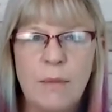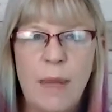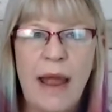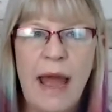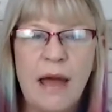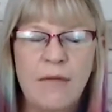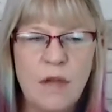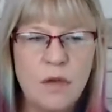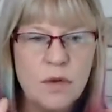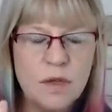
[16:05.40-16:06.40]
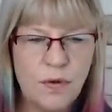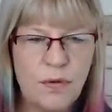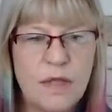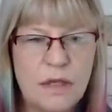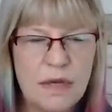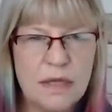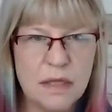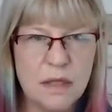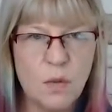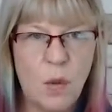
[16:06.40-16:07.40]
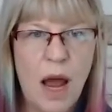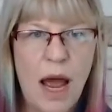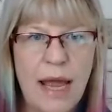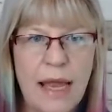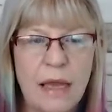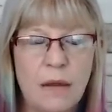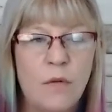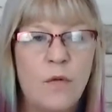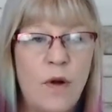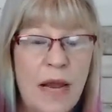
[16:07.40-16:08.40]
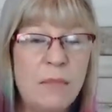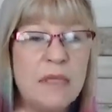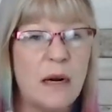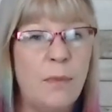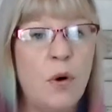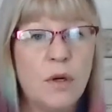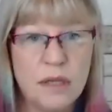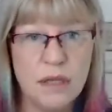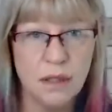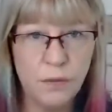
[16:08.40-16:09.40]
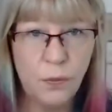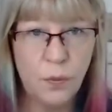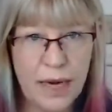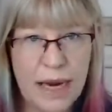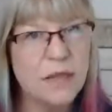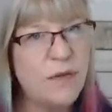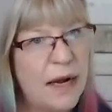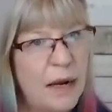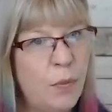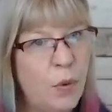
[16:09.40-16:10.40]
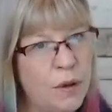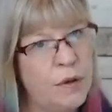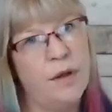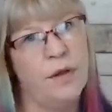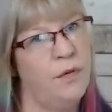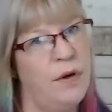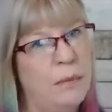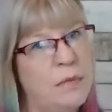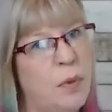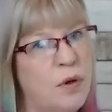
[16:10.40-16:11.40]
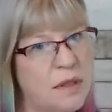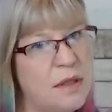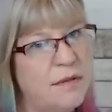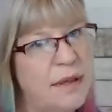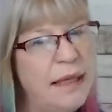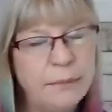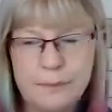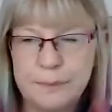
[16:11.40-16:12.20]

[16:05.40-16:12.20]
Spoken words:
By having those 50 reasons why framed in a positive way, it's very important that they're framed positively.